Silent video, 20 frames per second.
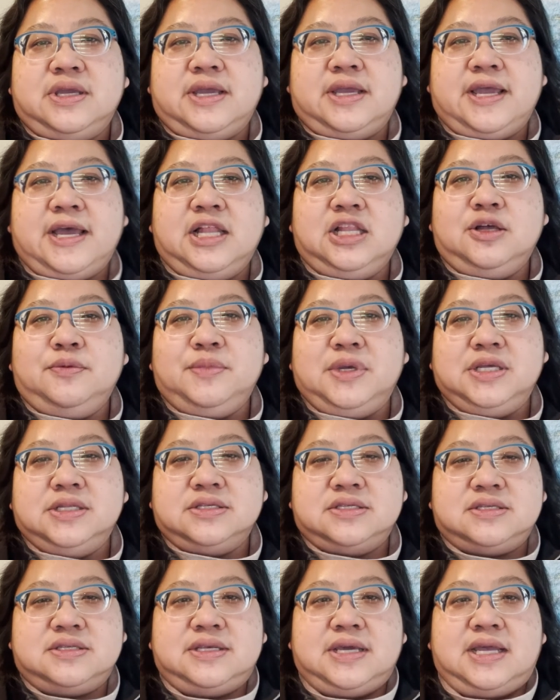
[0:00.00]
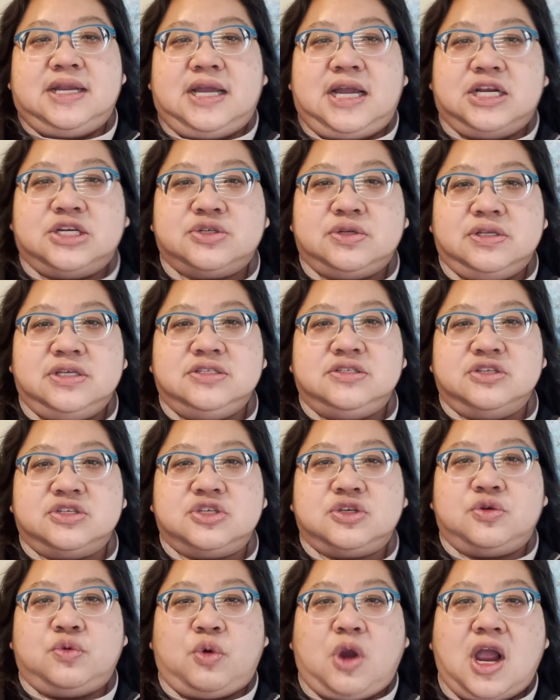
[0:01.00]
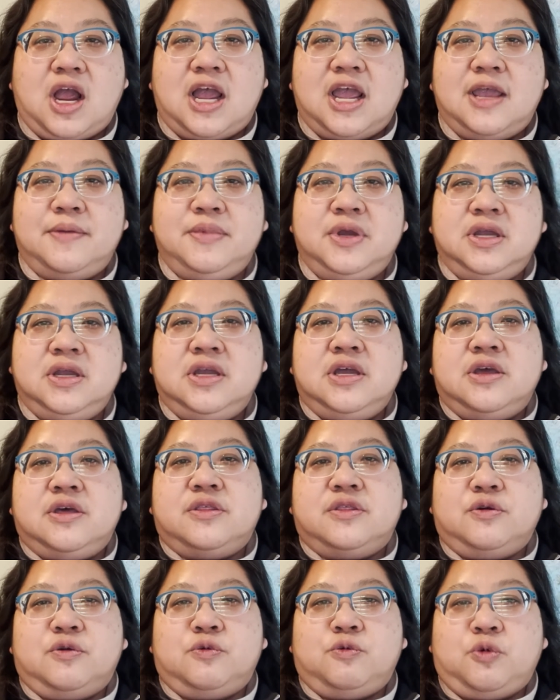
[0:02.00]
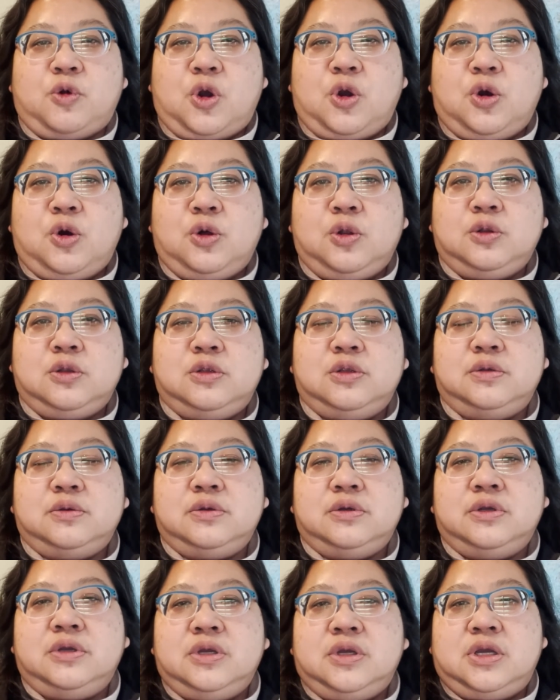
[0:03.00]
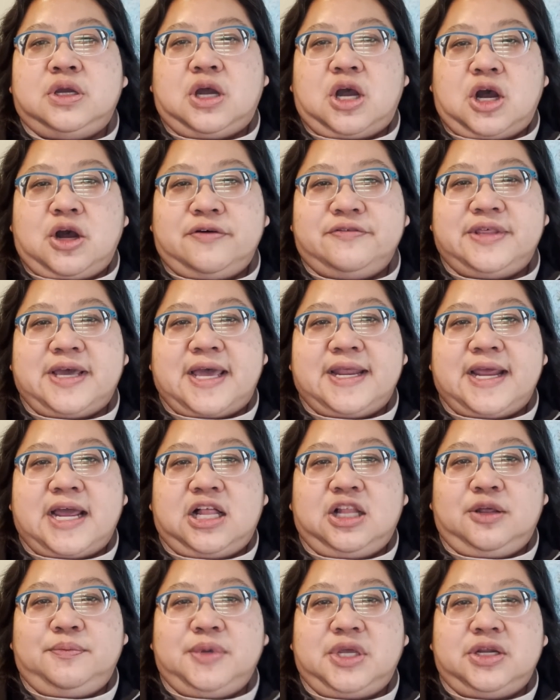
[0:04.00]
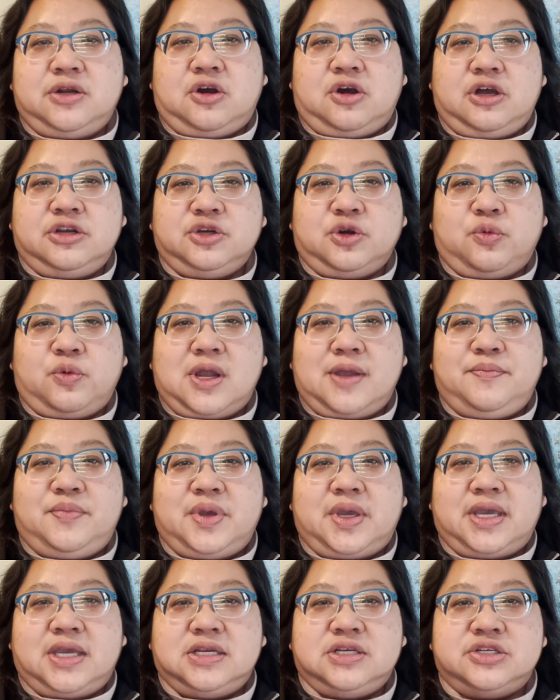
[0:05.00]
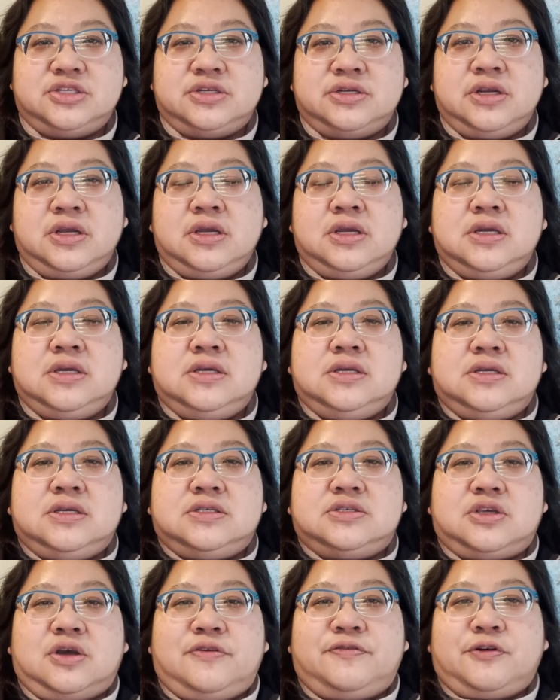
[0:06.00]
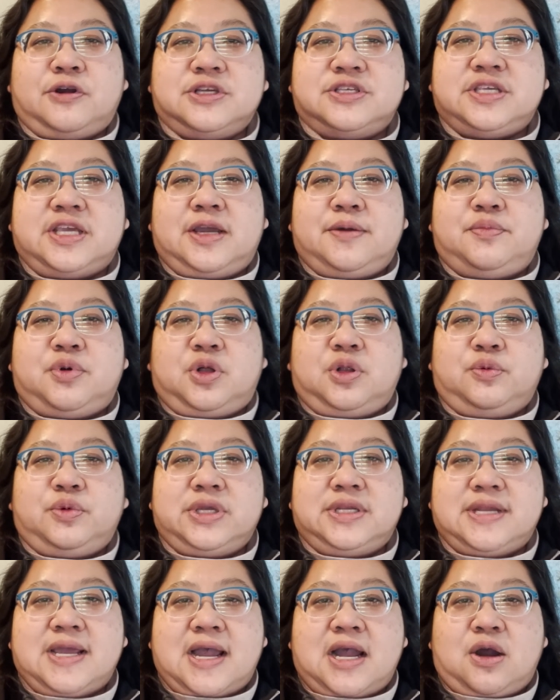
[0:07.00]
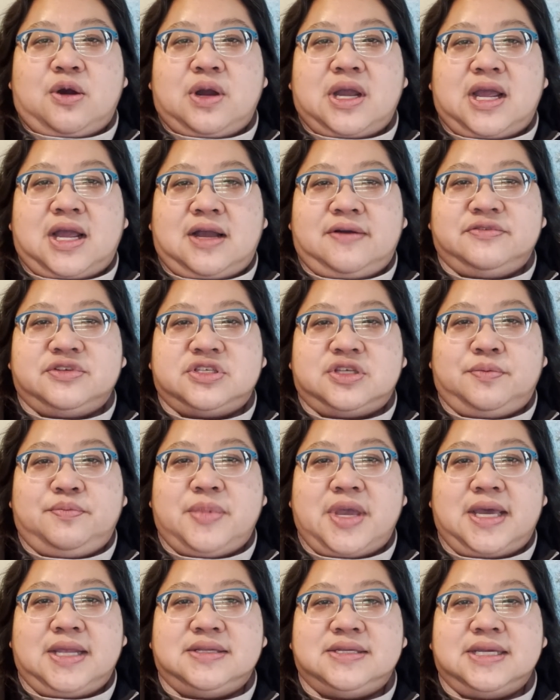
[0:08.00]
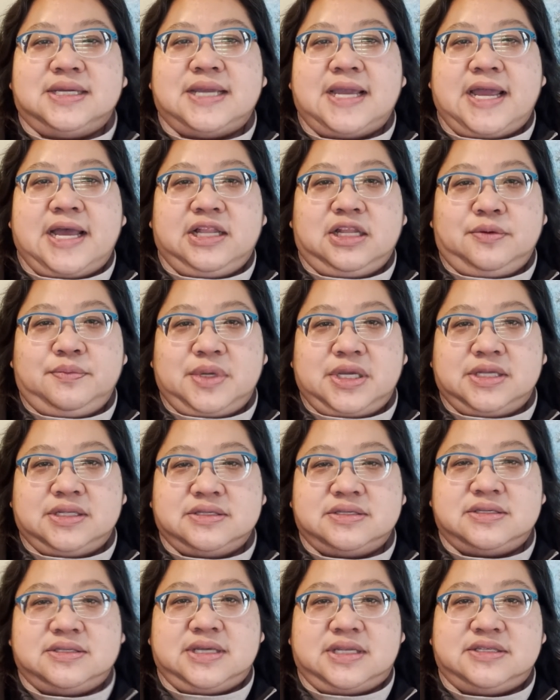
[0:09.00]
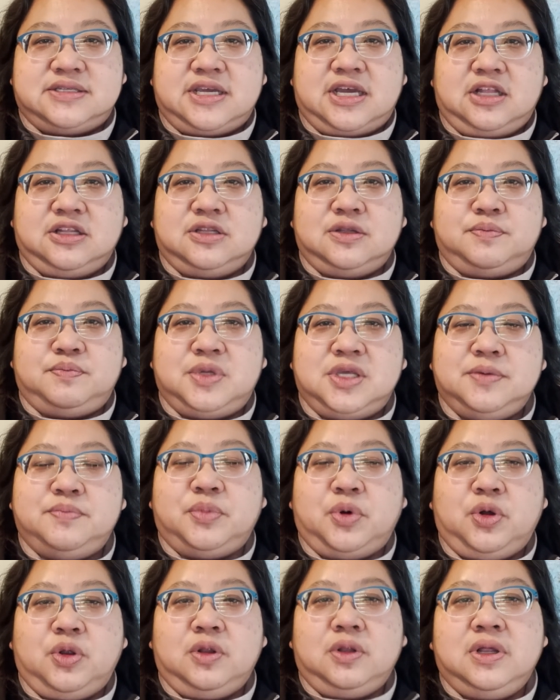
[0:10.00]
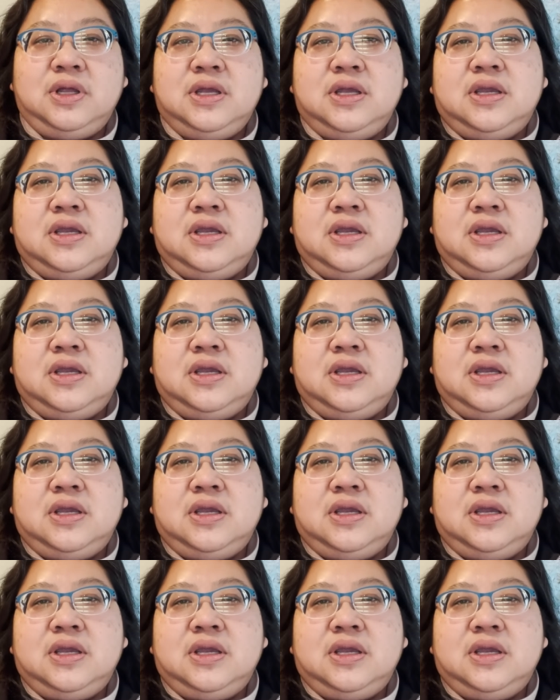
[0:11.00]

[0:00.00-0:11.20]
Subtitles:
elements that actually describe the role of that element on your web page. So for example, we now have semantic elements that tell the people